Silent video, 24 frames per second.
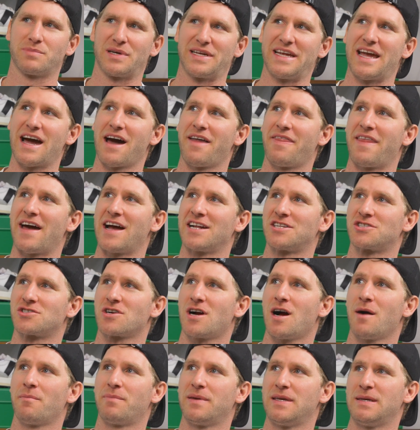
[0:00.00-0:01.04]
But yeah, that
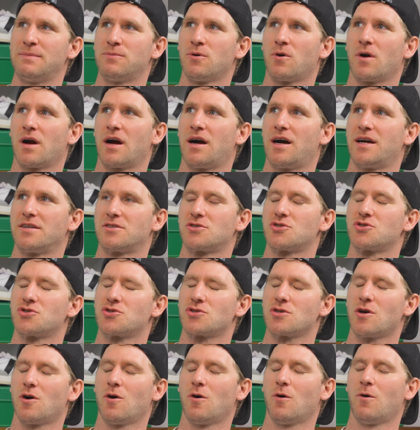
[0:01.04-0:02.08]
drop people got
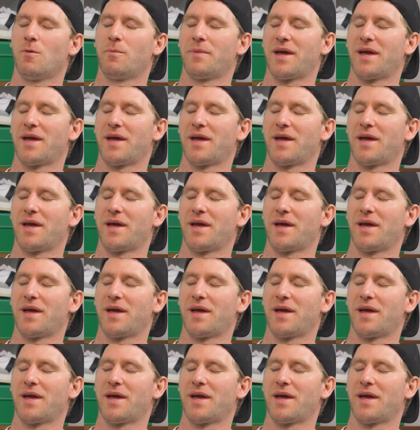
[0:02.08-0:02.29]
so